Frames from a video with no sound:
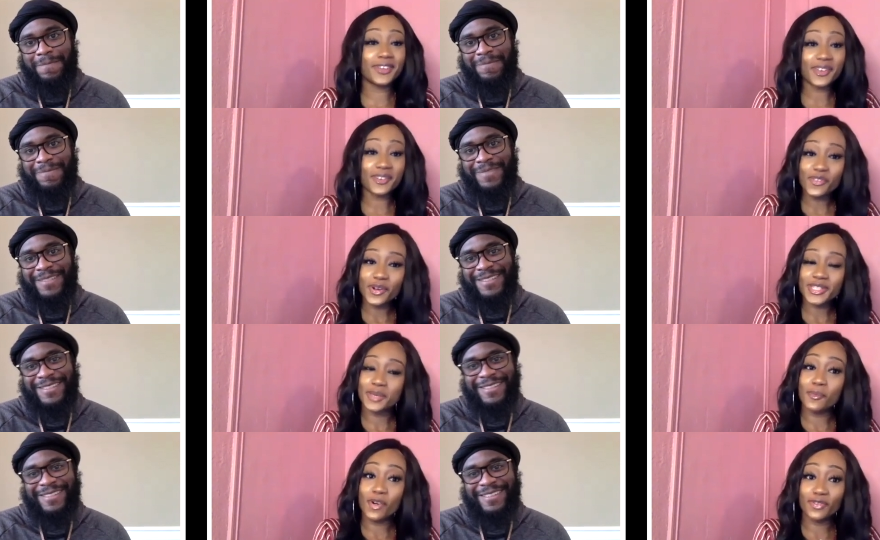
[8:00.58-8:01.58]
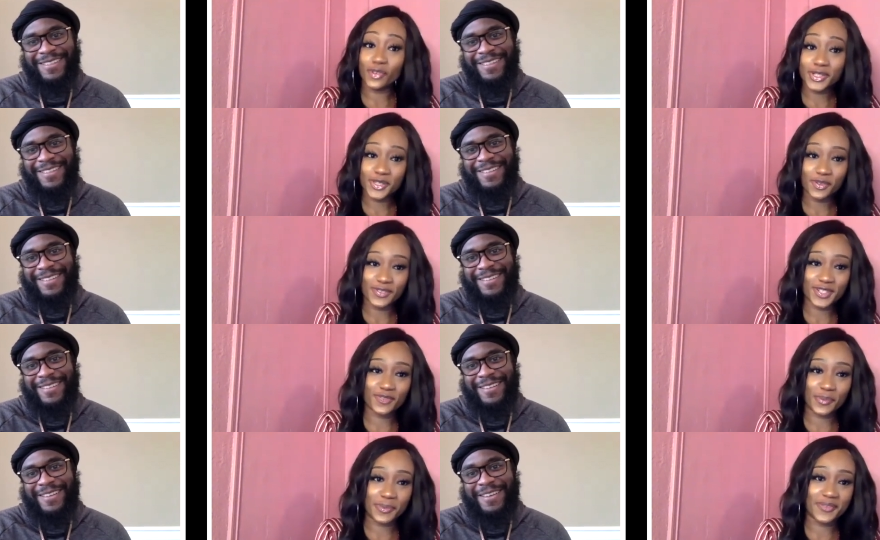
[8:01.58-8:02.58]
Speaker 1: looking forward to more voiceovers
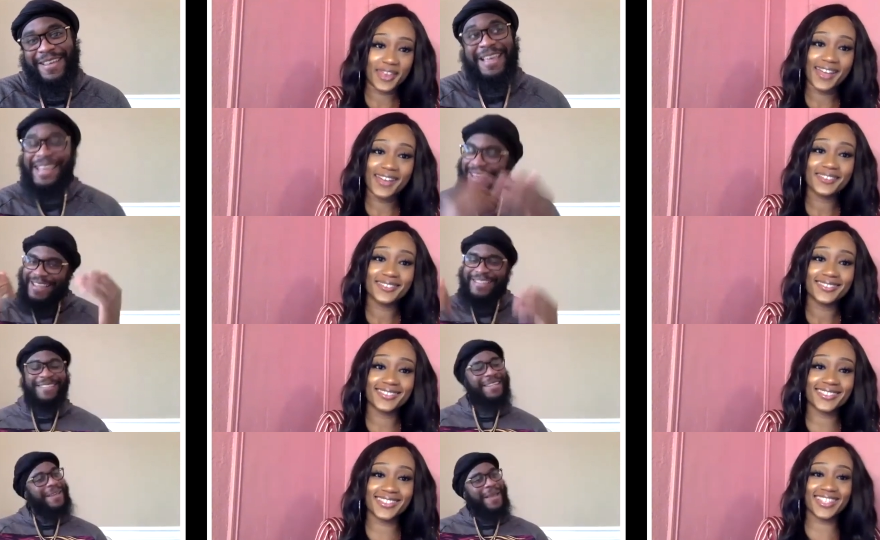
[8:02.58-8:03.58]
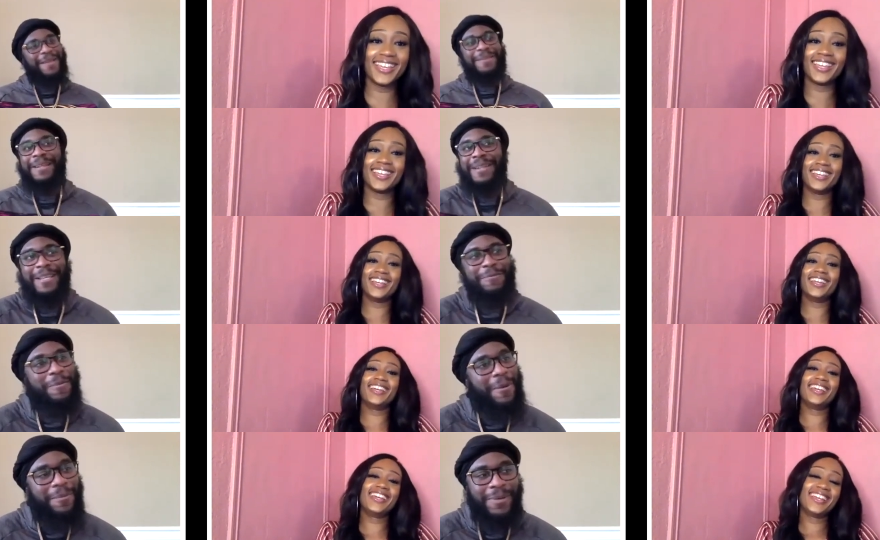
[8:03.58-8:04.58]
from you. Now. Hey,
Speaker 2: see, and, and that's what my,
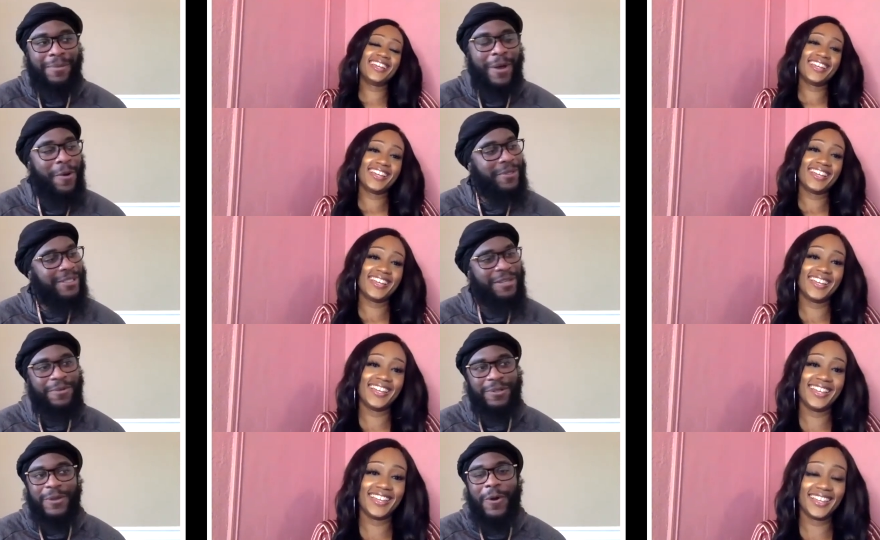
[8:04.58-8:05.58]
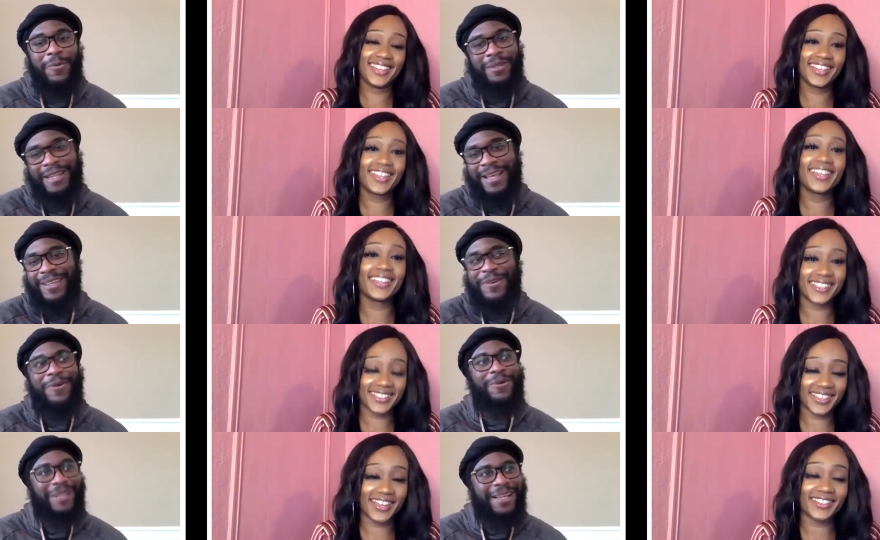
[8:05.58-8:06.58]
my, my homie Steve told me. Like, yo,
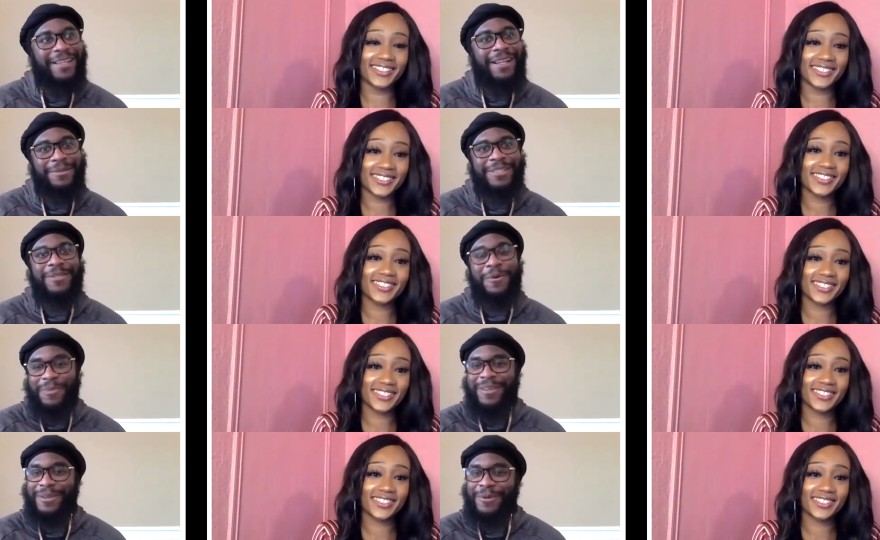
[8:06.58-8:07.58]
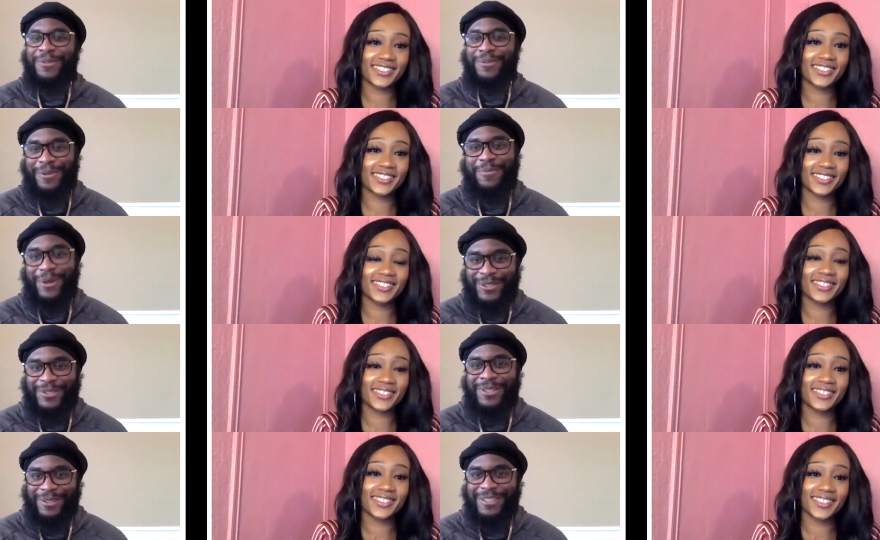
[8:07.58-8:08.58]
like I, this gonna be huge for you, bro. You know,
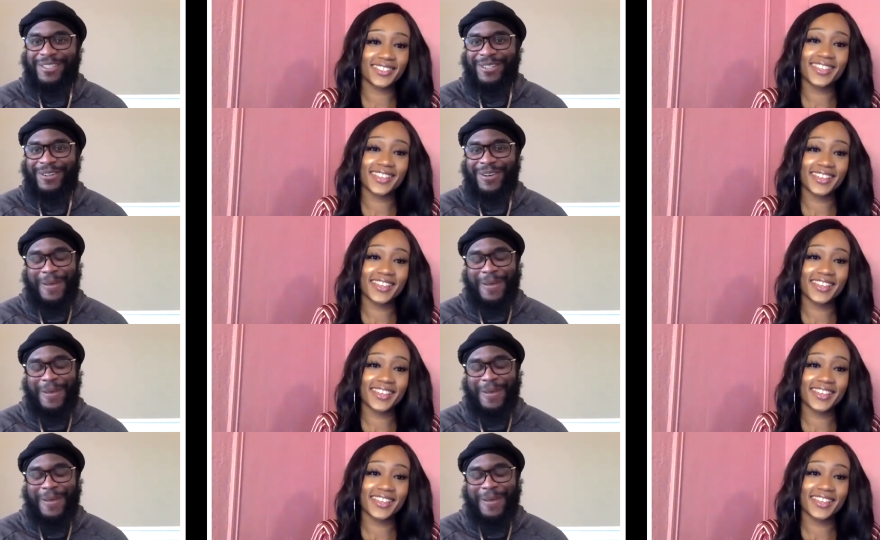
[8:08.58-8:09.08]
just do it.